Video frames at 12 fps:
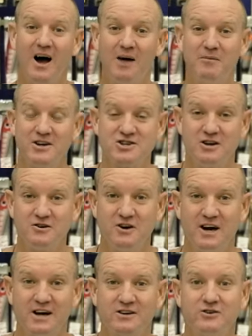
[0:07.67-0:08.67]
I'm going to show
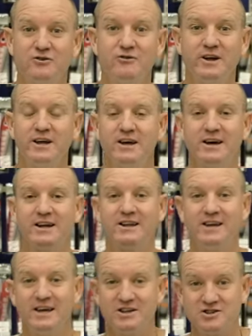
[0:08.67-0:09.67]
you how to rig a
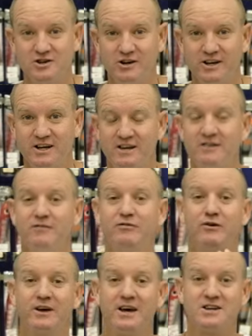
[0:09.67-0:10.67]
dead sardine
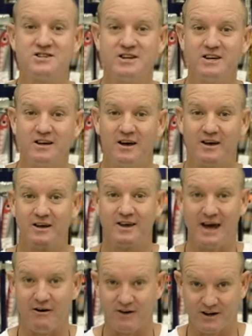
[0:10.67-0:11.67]
for catching
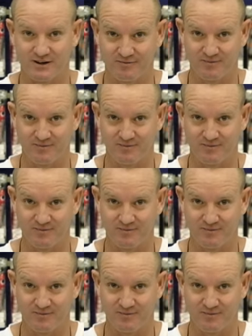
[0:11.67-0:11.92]
Garrick.